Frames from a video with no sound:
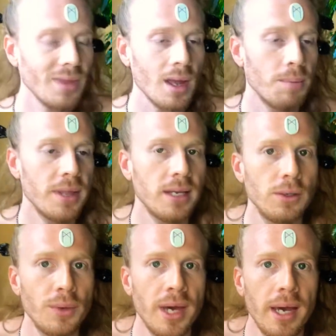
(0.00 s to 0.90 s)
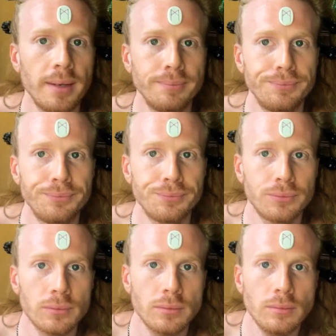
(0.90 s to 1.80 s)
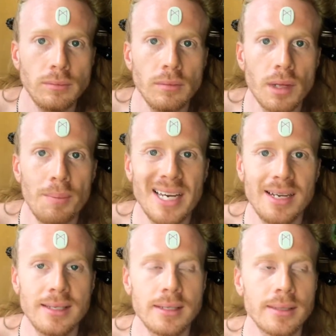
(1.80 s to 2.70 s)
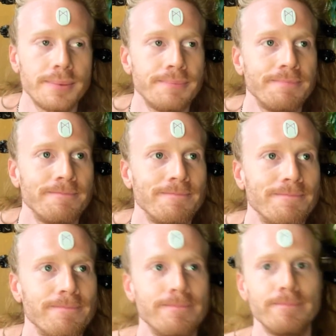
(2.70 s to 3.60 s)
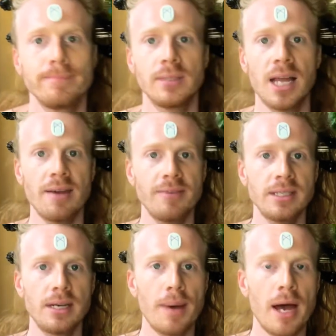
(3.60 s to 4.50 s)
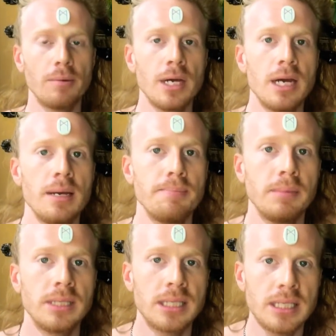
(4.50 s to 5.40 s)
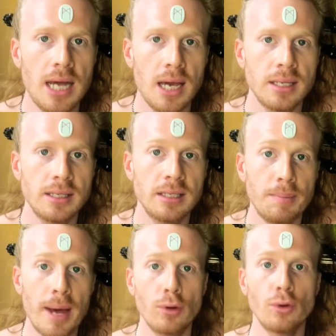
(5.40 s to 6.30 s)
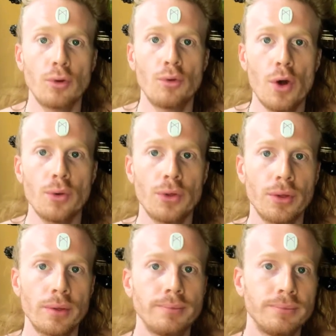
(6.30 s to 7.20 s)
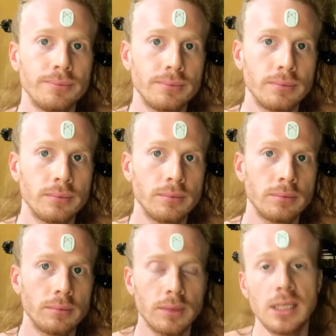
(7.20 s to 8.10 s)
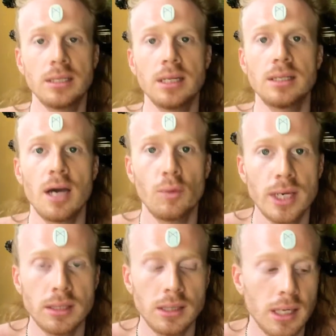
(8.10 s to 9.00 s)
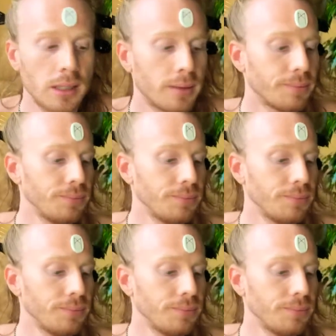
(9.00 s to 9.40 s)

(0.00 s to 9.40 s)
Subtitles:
But that's okay, because life isn't about mistakes, it's about growth. At least that's how we see it.